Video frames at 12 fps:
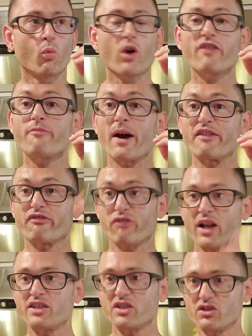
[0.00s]
one of my
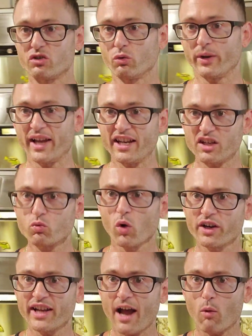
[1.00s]
friends is doing, and it's
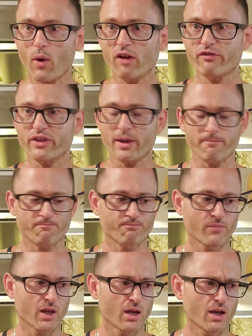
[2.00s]
working out well for them.
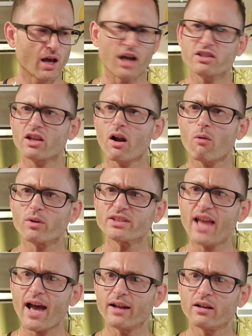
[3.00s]
I said, oh,
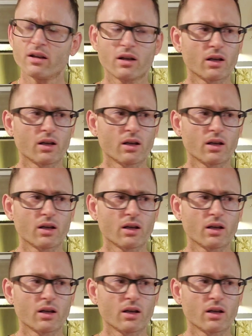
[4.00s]
what's that?